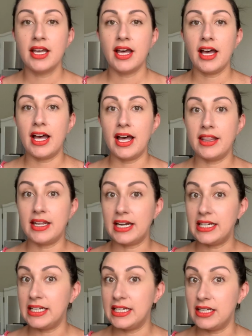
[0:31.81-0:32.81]
that I
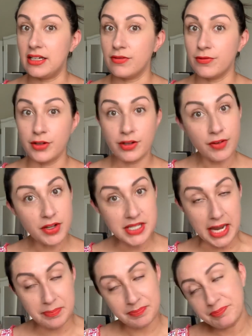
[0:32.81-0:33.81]
needed for the fall time.